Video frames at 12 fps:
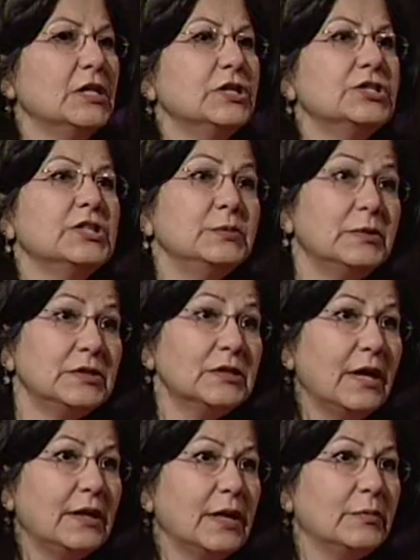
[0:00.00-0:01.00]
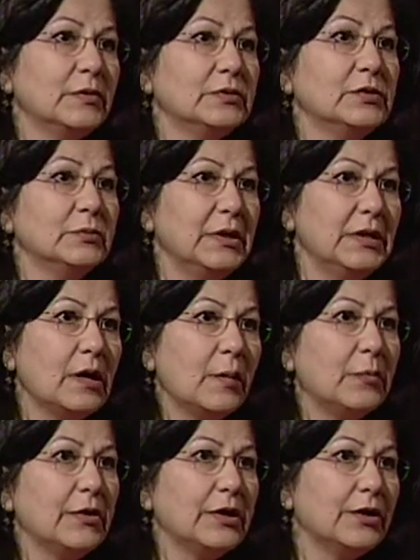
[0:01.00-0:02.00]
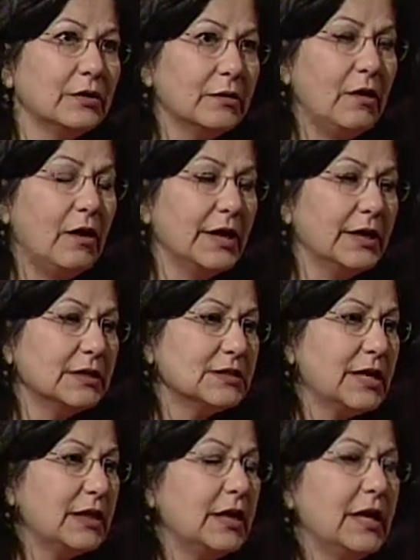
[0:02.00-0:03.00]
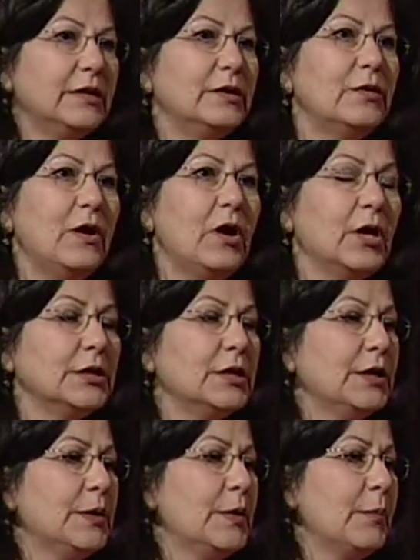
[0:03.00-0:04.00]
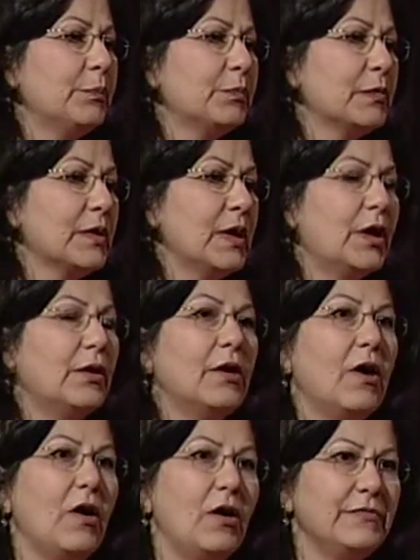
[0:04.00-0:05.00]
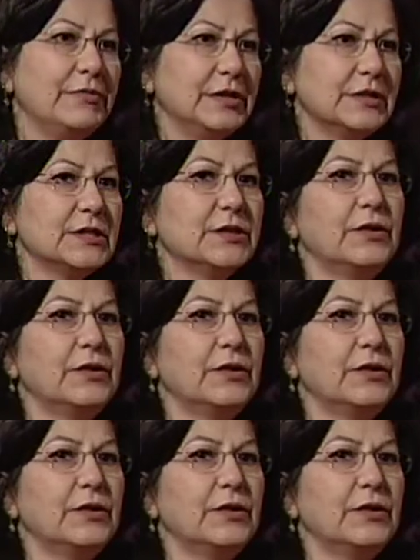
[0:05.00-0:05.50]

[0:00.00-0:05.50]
She was not able to meet up with her clients. And later on, her office,